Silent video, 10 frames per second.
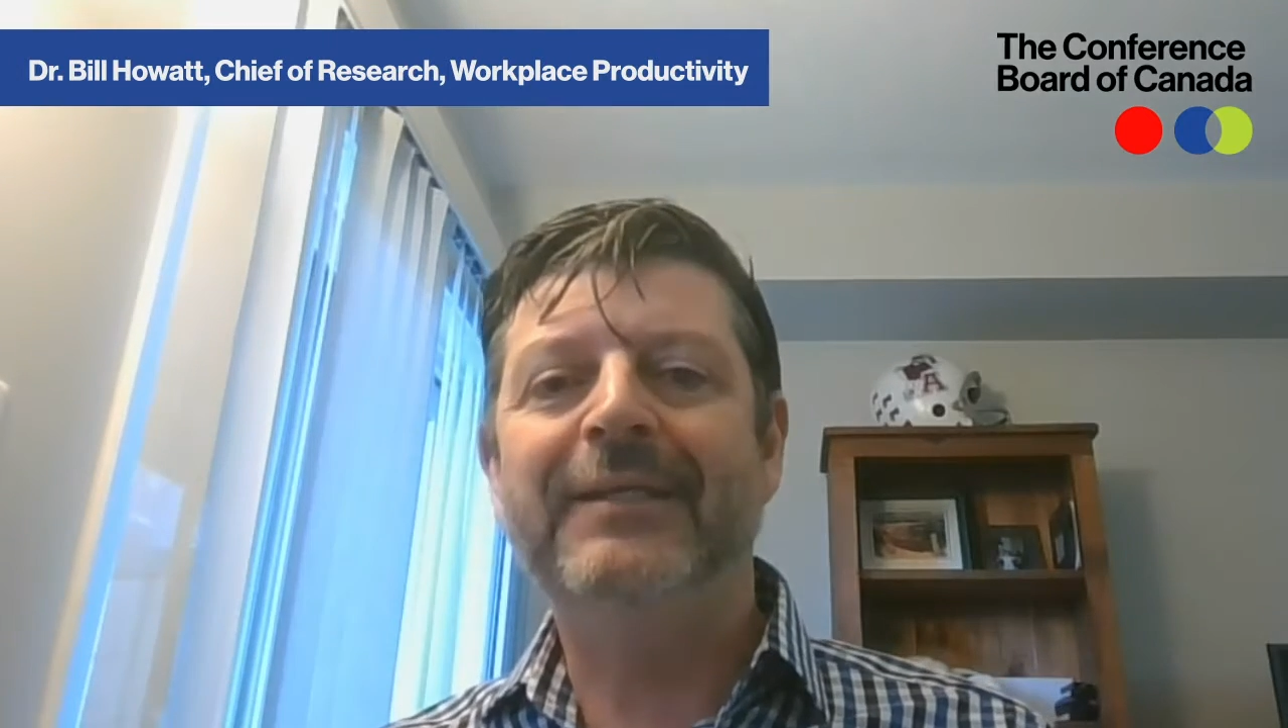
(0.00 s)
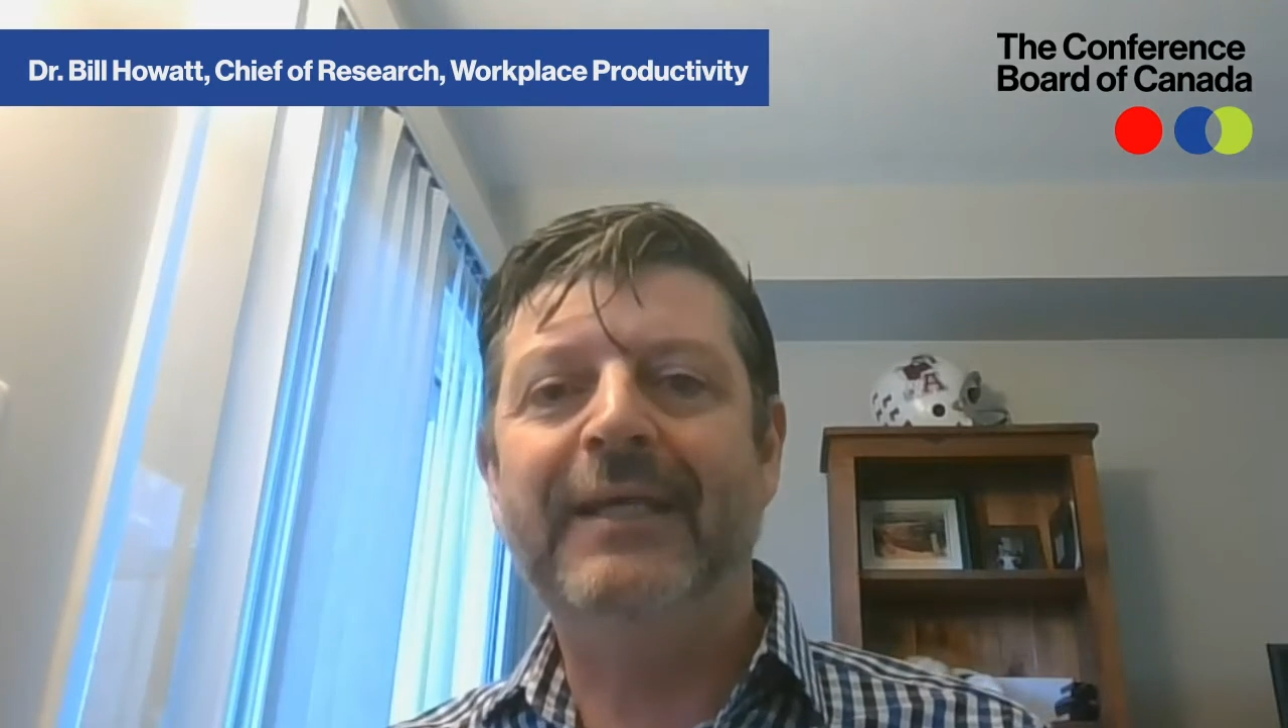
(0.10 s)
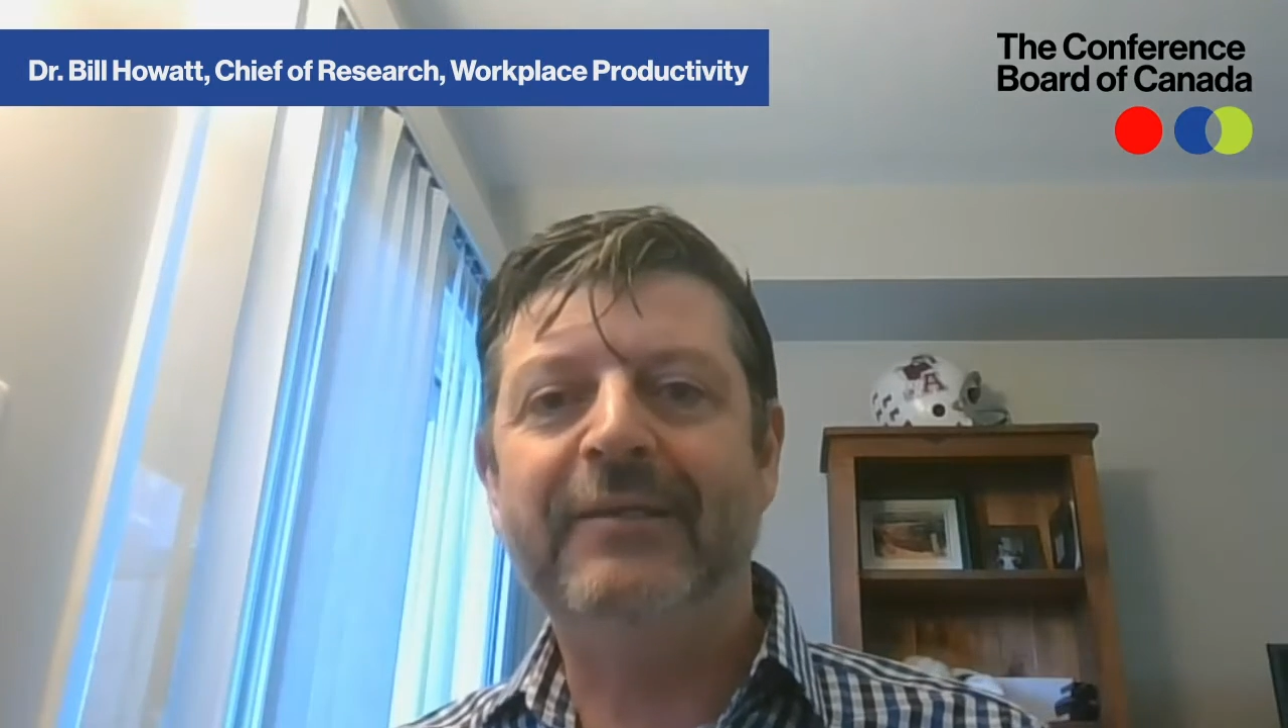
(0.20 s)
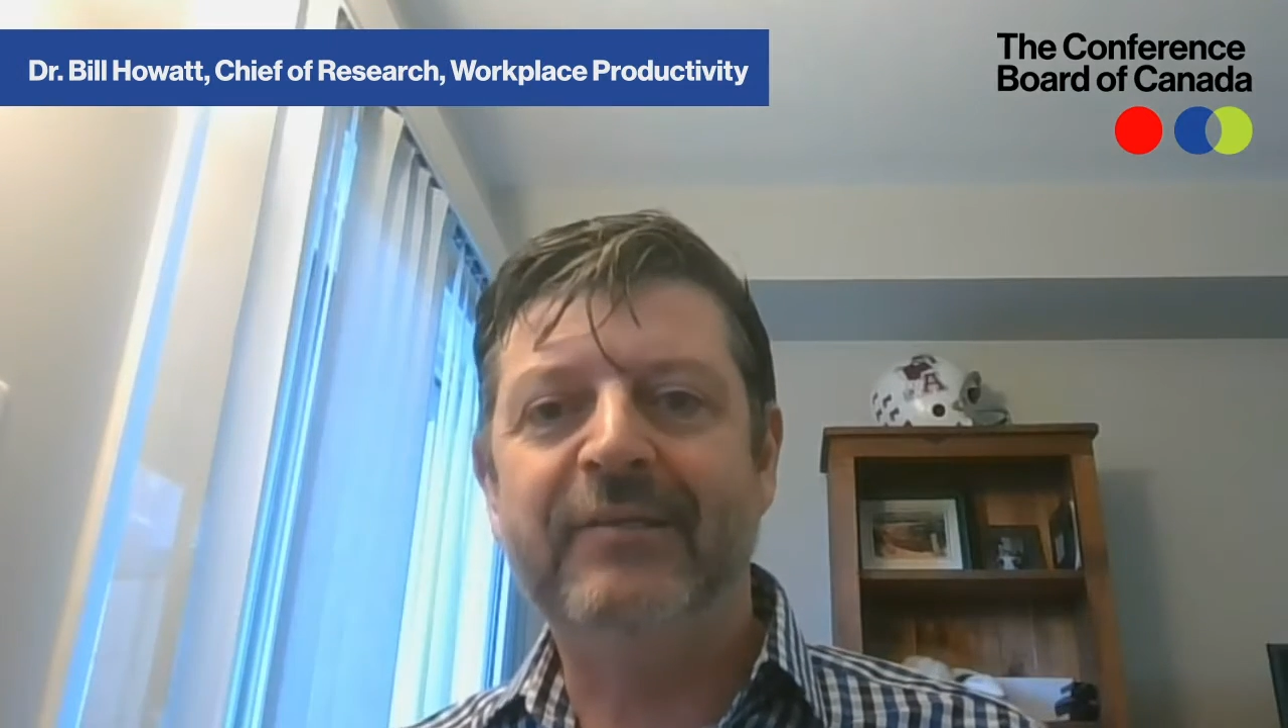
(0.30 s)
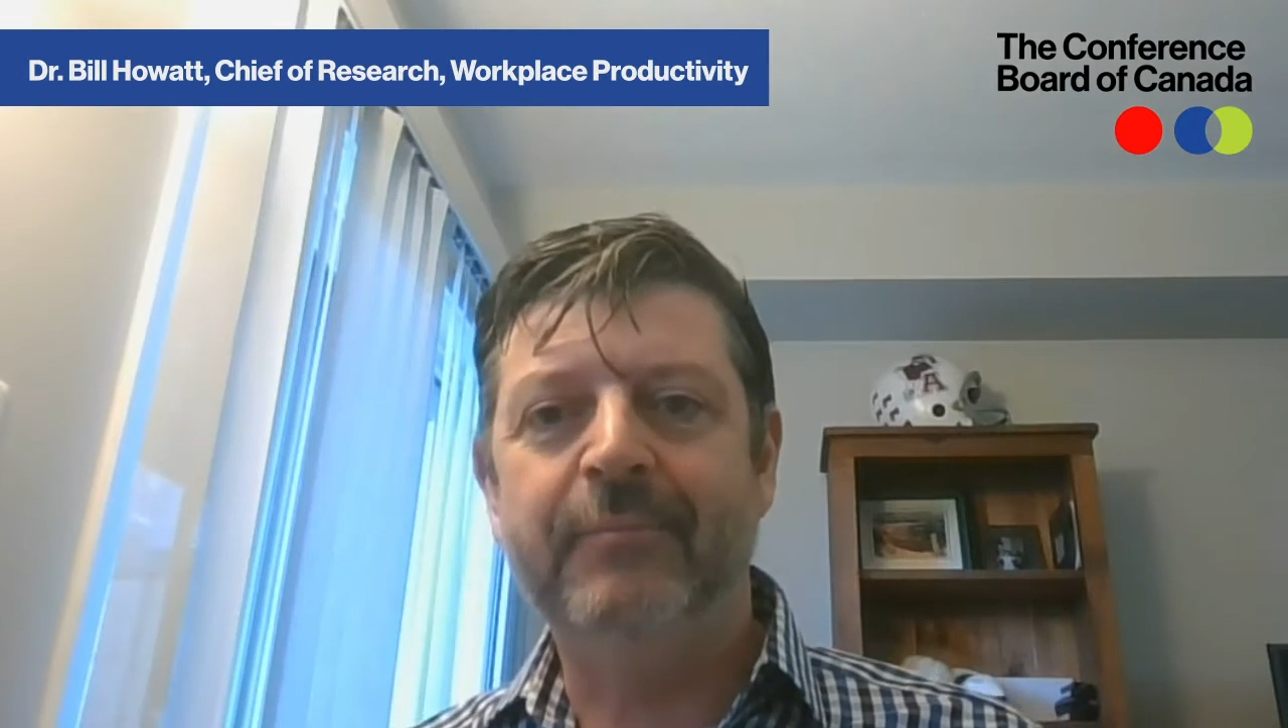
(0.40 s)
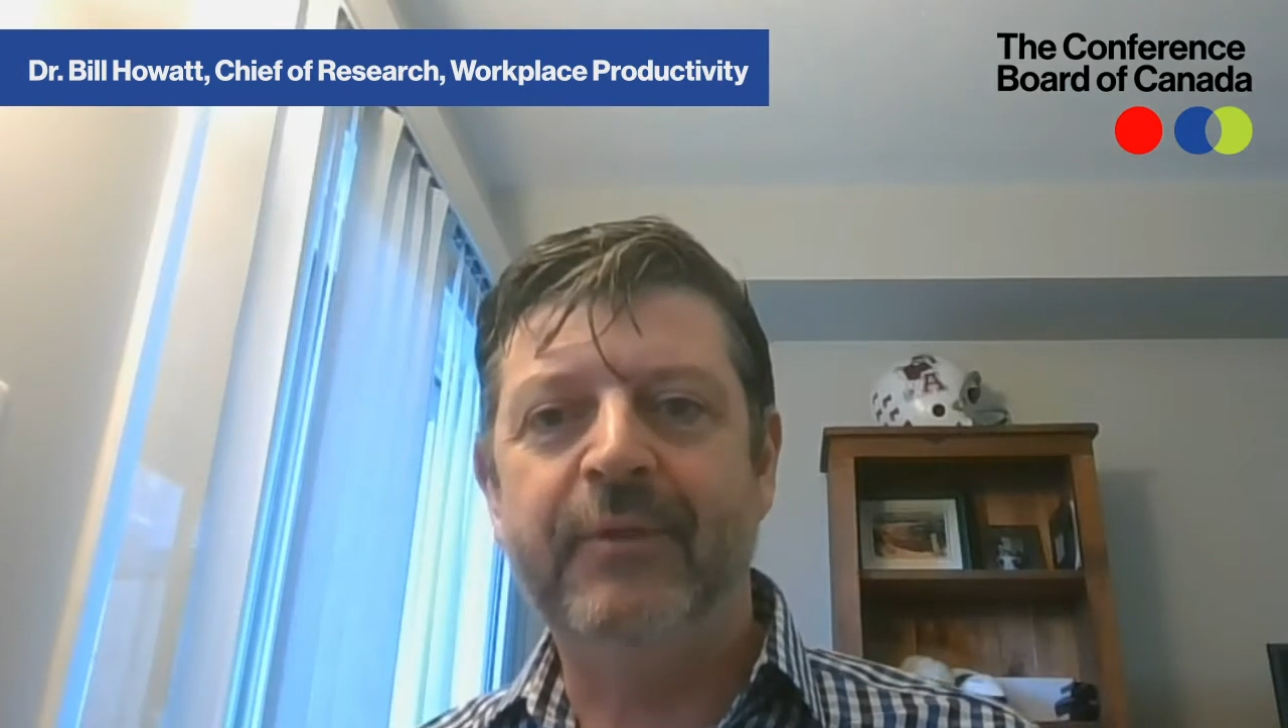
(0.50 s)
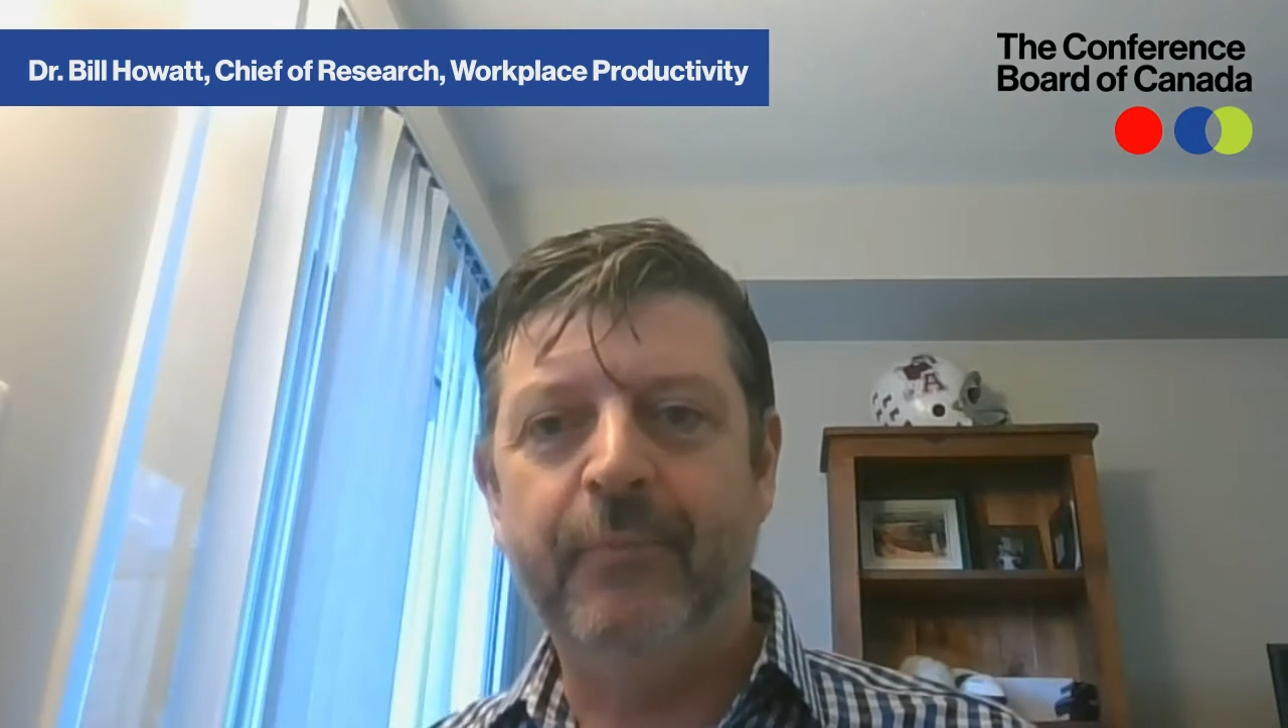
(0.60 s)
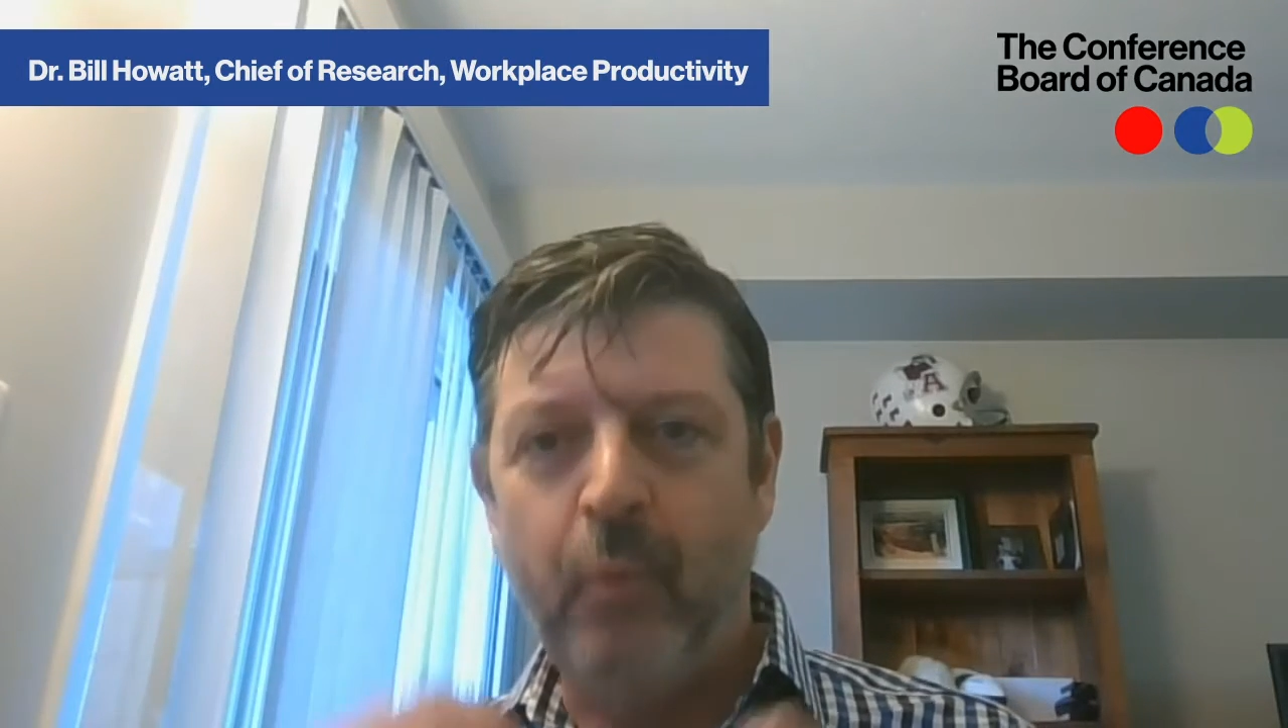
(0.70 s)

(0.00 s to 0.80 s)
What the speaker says: get some of the